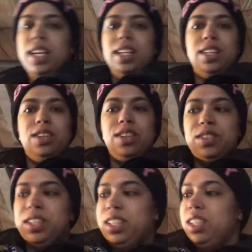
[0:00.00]
gotta get the
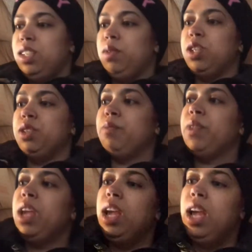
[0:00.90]
laundry in the washroom.
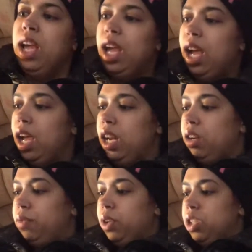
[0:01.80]
And
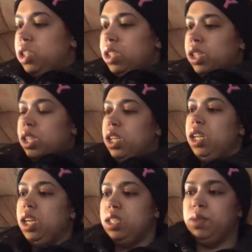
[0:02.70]
unfortunately,
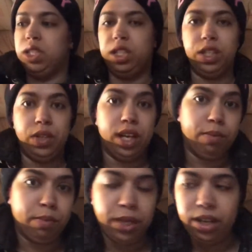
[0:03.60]
as much as I tried
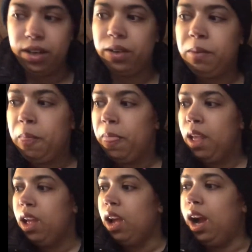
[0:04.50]
to prepare it,
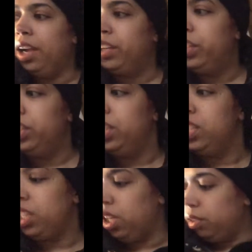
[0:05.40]
I
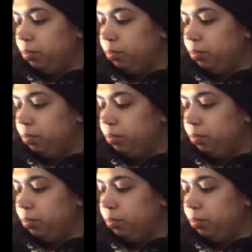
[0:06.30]
couldn't